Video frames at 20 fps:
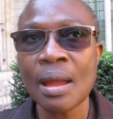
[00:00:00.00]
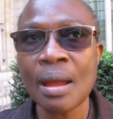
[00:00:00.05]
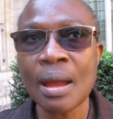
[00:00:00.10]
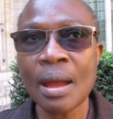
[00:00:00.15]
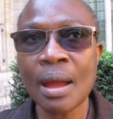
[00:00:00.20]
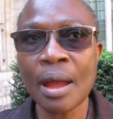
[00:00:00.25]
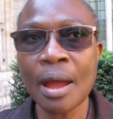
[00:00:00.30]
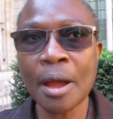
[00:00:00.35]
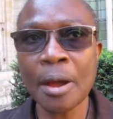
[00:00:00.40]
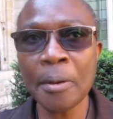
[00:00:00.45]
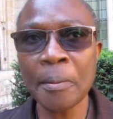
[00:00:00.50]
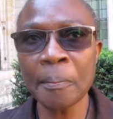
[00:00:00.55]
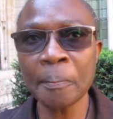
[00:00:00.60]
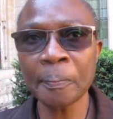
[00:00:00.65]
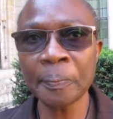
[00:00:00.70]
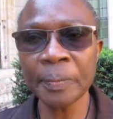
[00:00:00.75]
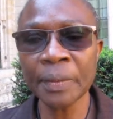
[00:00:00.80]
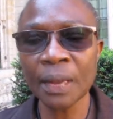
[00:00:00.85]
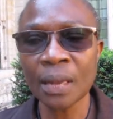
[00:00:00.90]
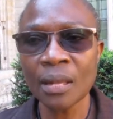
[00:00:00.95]

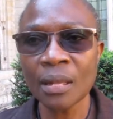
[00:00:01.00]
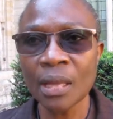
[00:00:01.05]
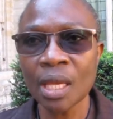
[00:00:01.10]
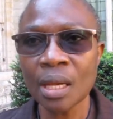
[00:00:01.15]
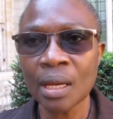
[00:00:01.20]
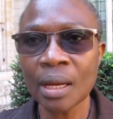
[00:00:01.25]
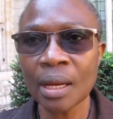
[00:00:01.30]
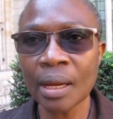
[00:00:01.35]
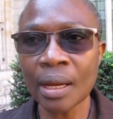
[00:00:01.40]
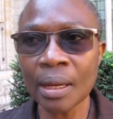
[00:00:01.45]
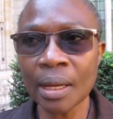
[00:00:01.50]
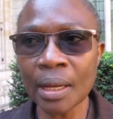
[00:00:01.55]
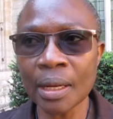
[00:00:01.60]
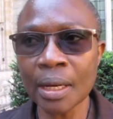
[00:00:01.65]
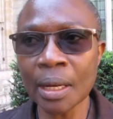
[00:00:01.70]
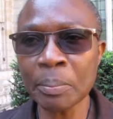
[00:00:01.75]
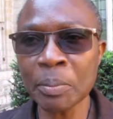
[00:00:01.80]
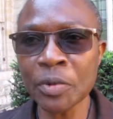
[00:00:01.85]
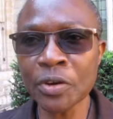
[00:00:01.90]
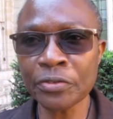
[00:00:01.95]

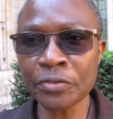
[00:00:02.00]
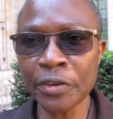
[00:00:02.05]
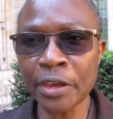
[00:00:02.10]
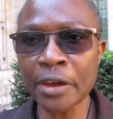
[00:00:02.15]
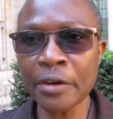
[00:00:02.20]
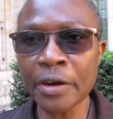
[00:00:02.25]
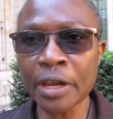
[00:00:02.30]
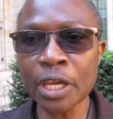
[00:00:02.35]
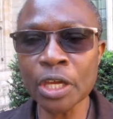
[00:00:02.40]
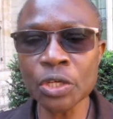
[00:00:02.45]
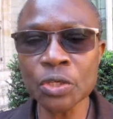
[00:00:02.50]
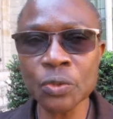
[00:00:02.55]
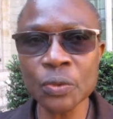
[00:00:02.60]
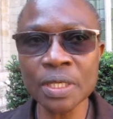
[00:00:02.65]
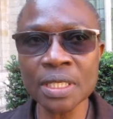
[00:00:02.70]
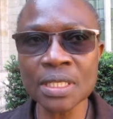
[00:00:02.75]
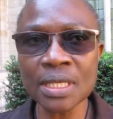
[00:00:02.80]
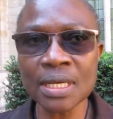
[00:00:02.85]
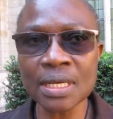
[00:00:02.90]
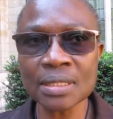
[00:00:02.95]
And I'm referring to
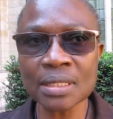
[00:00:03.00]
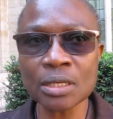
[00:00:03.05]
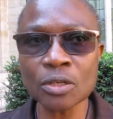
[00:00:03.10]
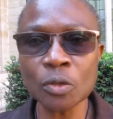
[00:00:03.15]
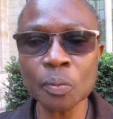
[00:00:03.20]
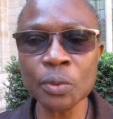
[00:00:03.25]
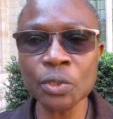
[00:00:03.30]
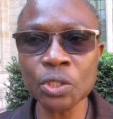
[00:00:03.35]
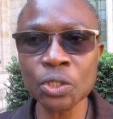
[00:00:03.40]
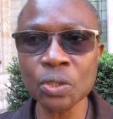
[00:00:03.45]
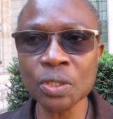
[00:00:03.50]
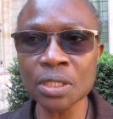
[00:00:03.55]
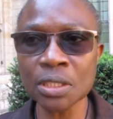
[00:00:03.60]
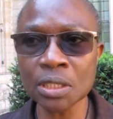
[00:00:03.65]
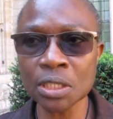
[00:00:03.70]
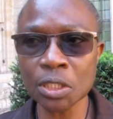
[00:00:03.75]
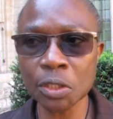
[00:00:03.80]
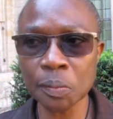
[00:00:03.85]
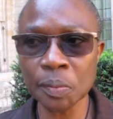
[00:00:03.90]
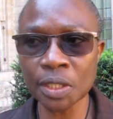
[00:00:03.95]
it as an
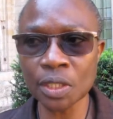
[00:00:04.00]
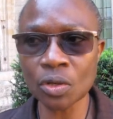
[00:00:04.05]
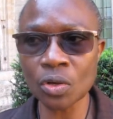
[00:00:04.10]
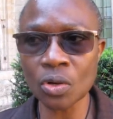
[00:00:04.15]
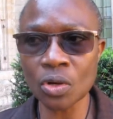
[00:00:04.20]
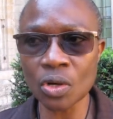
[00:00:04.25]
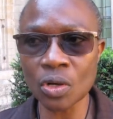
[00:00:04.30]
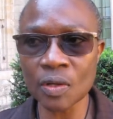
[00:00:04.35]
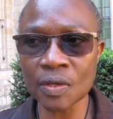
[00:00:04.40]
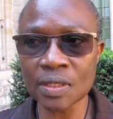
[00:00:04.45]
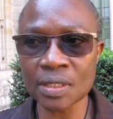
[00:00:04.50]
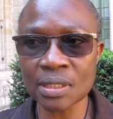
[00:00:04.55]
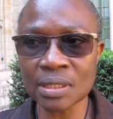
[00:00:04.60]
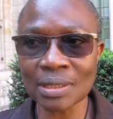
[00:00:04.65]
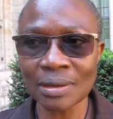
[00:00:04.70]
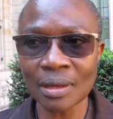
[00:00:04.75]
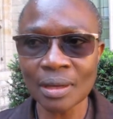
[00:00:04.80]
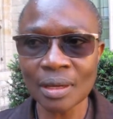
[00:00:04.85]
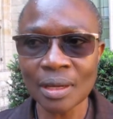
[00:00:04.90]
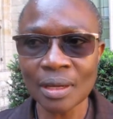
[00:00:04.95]
opportunity because
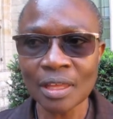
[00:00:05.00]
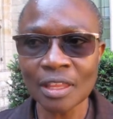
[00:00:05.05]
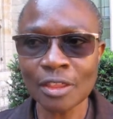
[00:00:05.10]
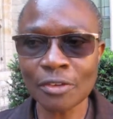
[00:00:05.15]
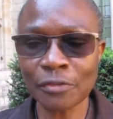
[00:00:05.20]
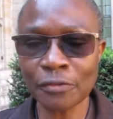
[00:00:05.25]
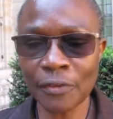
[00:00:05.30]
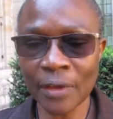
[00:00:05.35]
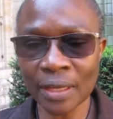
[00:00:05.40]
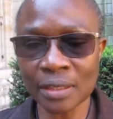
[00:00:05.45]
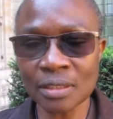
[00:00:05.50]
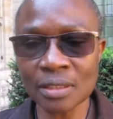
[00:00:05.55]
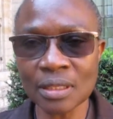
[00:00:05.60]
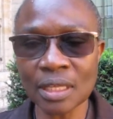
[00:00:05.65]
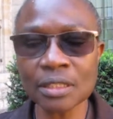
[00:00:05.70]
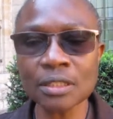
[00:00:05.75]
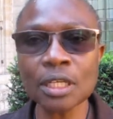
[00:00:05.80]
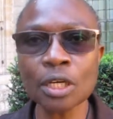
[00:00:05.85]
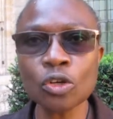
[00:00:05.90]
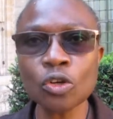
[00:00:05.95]
the fact
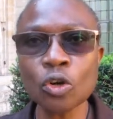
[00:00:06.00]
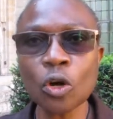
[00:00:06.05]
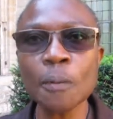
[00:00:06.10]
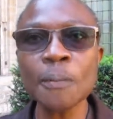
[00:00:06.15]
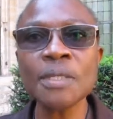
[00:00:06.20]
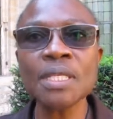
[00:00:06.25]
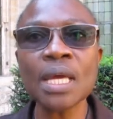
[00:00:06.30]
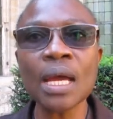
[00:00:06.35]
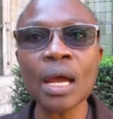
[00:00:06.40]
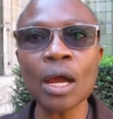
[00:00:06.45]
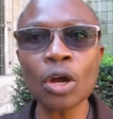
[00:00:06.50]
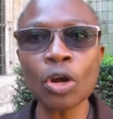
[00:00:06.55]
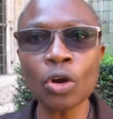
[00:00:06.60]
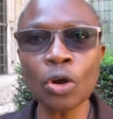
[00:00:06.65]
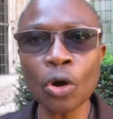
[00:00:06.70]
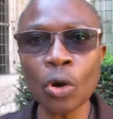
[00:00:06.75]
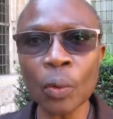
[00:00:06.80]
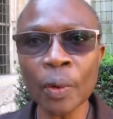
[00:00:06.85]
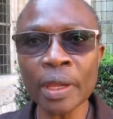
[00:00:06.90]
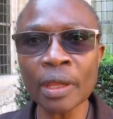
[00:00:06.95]
that the crops are
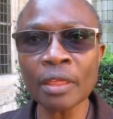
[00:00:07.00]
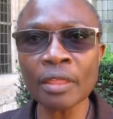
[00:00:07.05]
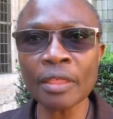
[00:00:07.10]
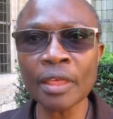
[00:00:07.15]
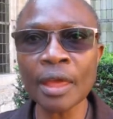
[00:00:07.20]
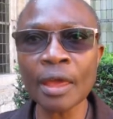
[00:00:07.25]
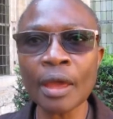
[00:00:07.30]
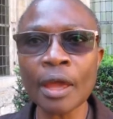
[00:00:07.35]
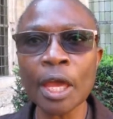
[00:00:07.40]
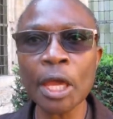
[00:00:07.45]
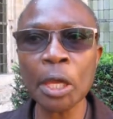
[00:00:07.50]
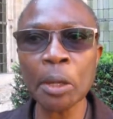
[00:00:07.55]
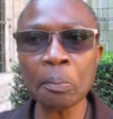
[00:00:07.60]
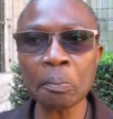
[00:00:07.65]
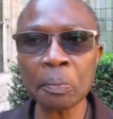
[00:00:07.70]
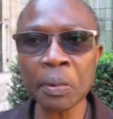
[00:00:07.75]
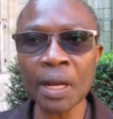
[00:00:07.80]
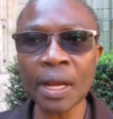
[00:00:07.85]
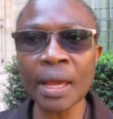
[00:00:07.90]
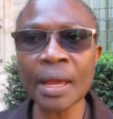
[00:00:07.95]
growing there
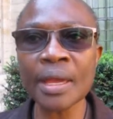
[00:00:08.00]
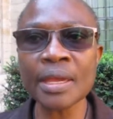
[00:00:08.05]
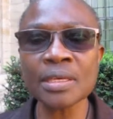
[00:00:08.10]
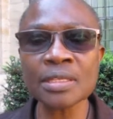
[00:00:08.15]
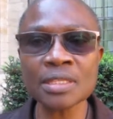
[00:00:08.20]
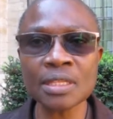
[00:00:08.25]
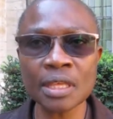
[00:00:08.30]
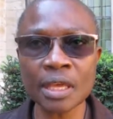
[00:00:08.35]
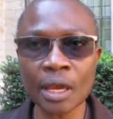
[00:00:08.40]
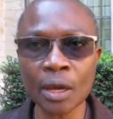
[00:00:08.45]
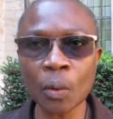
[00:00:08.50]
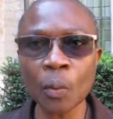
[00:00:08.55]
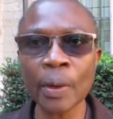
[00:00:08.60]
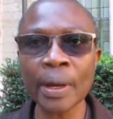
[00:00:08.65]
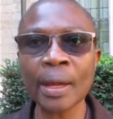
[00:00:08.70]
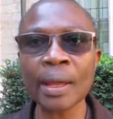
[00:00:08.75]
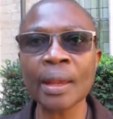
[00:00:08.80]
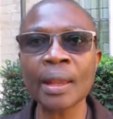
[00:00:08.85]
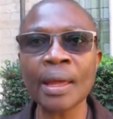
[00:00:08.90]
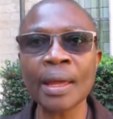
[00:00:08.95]
implies they are
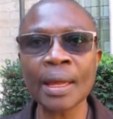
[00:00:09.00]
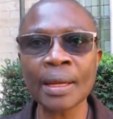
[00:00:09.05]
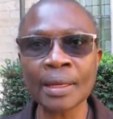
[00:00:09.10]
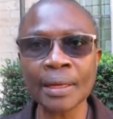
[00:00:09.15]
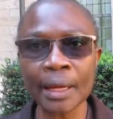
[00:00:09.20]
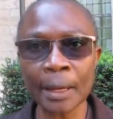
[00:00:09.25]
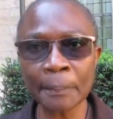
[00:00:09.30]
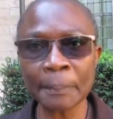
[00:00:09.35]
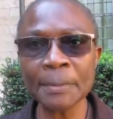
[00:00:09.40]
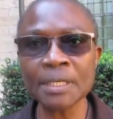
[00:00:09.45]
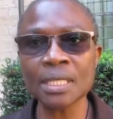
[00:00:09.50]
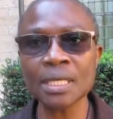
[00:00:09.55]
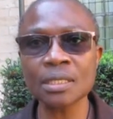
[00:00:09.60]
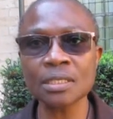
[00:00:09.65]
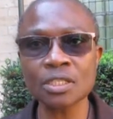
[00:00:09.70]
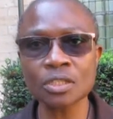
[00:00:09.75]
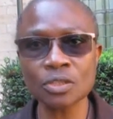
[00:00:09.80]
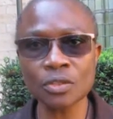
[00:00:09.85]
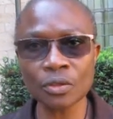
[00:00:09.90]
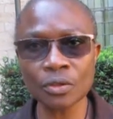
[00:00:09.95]
well adapted
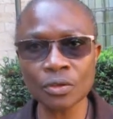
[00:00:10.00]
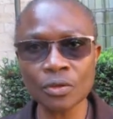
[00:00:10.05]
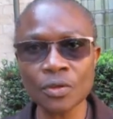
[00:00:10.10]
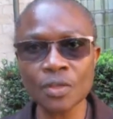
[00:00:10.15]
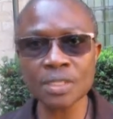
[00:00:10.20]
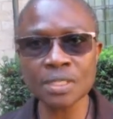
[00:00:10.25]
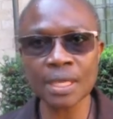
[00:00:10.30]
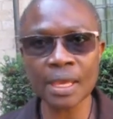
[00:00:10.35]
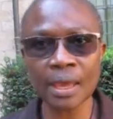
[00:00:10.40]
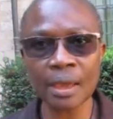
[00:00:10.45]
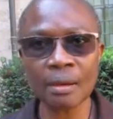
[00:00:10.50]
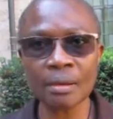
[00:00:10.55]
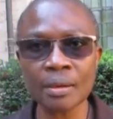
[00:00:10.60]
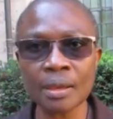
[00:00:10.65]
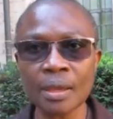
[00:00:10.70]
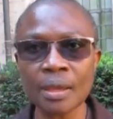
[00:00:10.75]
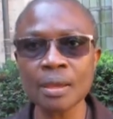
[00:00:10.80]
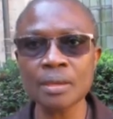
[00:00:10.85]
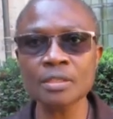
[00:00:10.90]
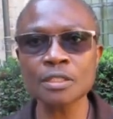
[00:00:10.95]
to those
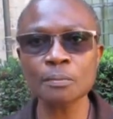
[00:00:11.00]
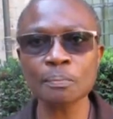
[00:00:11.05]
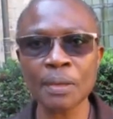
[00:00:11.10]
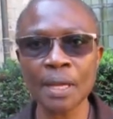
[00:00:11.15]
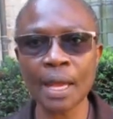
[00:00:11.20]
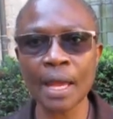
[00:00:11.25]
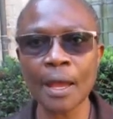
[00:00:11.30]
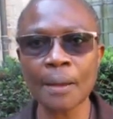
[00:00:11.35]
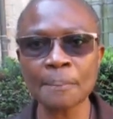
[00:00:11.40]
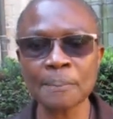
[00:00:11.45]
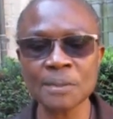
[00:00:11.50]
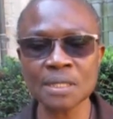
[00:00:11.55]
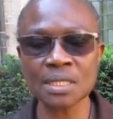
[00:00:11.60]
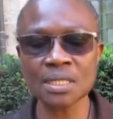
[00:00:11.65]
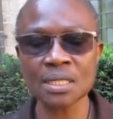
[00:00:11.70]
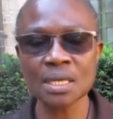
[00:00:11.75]
areas, perhaps